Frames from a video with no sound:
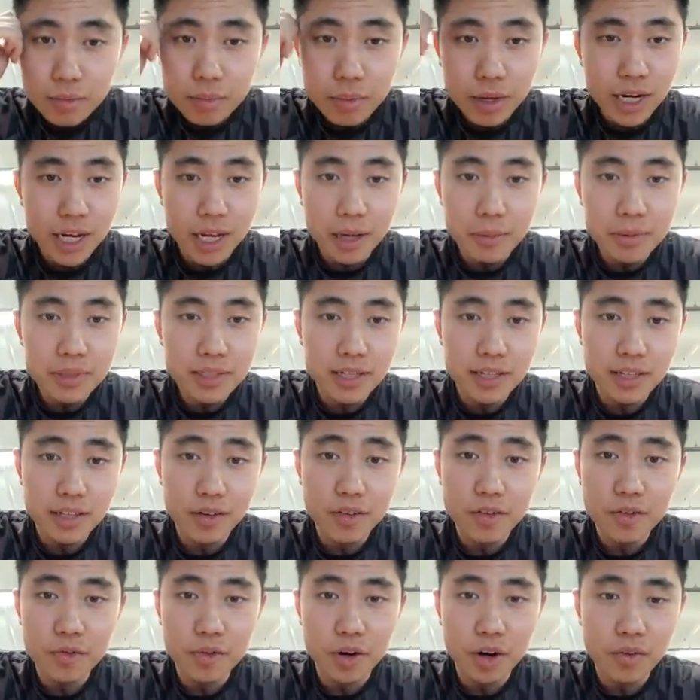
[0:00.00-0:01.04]
My name is like
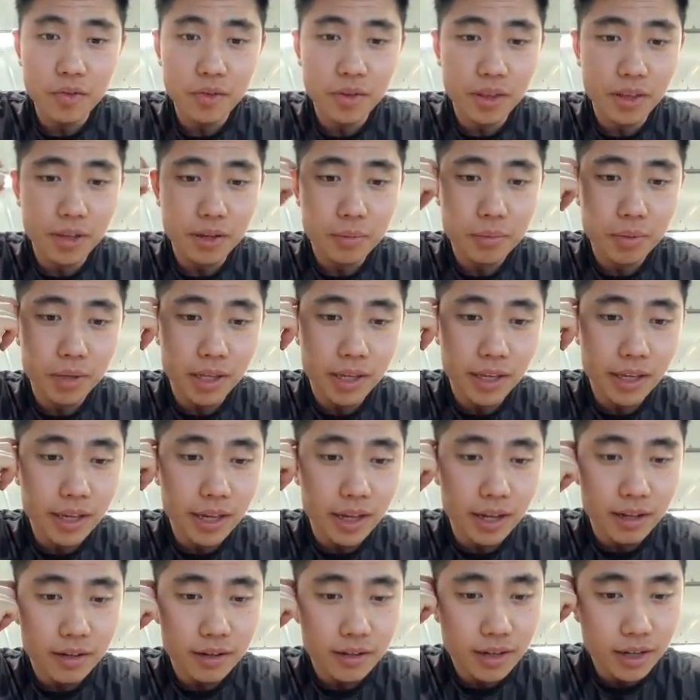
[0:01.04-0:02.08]
different for everything. But like,
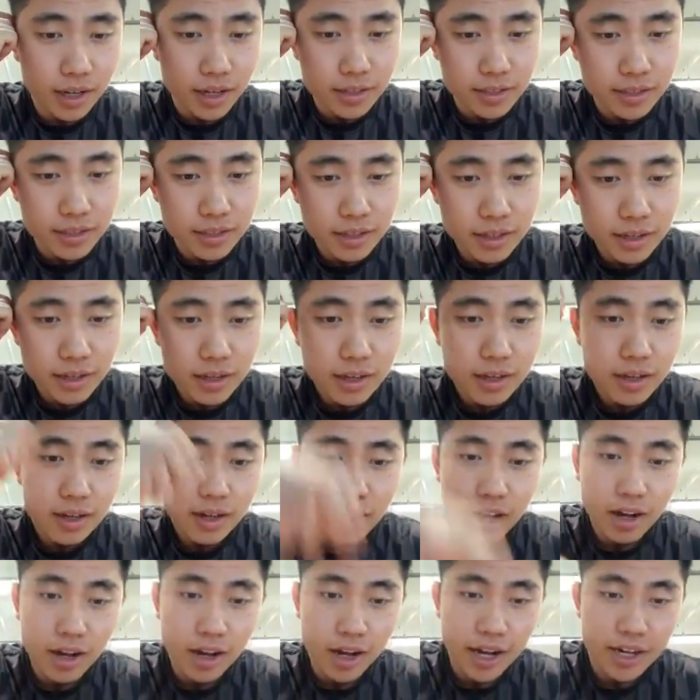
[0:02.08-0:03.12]
yeah, guys.
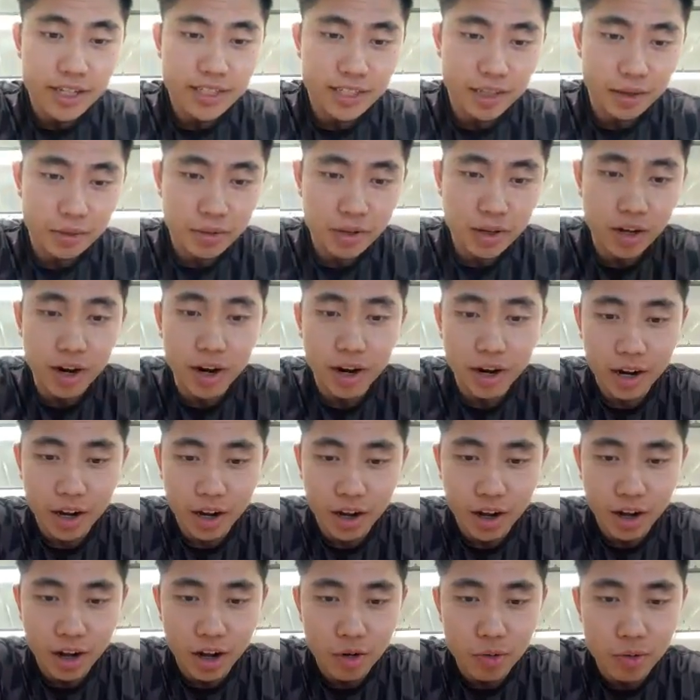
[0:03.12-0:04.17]
Uh, except, all right.
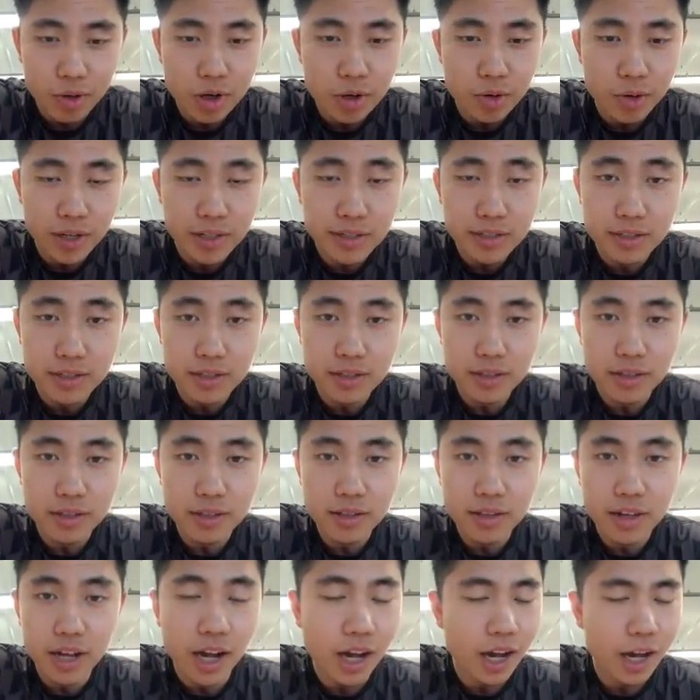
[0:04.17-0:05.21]
I'll, I'll request.
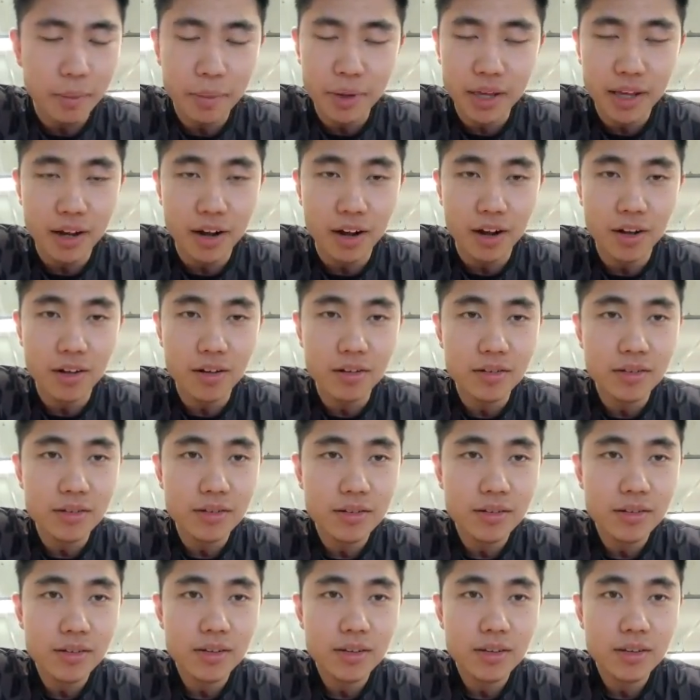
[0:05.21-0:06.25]
Uh, I mean, I'll.
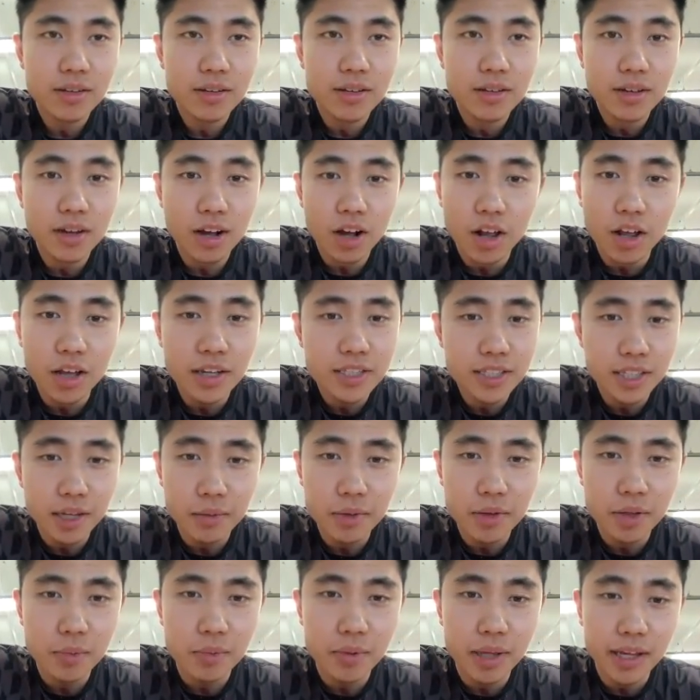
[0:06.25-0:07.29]
I'll
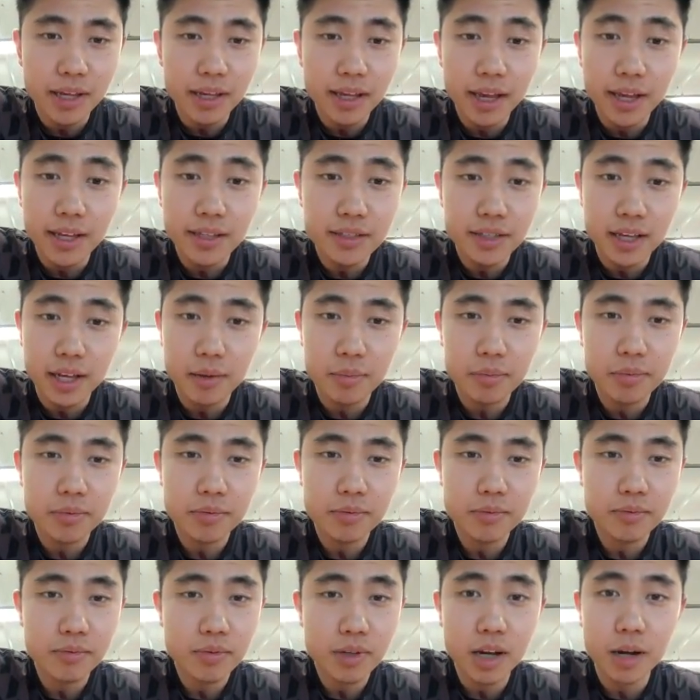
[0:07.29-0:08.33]
accept them like ASAP.
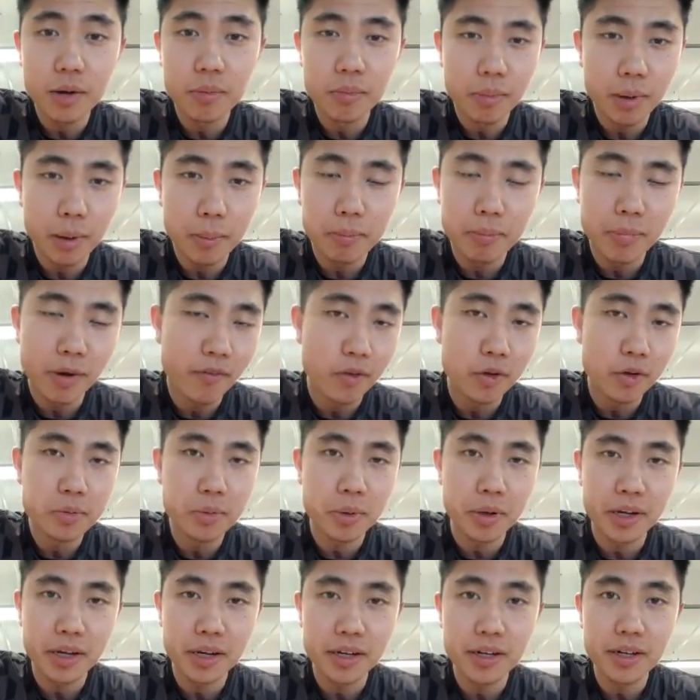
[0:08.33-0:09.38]
Uh, my my phone's
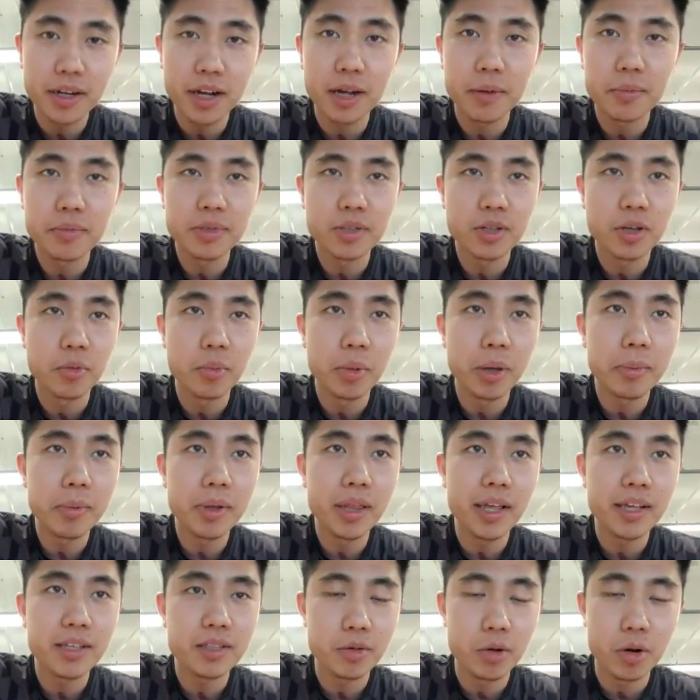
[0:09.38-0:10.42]
probably gonna die. So maybe
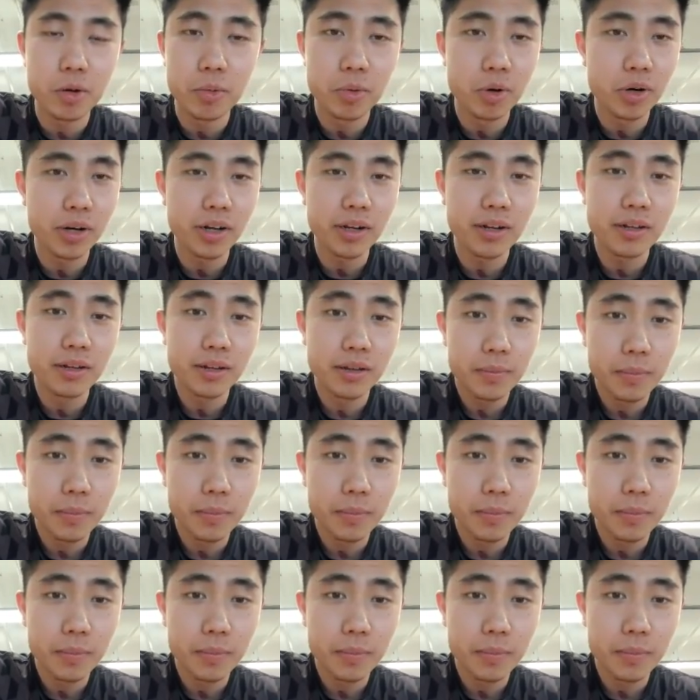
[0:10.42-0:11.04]
like tomorrow morning.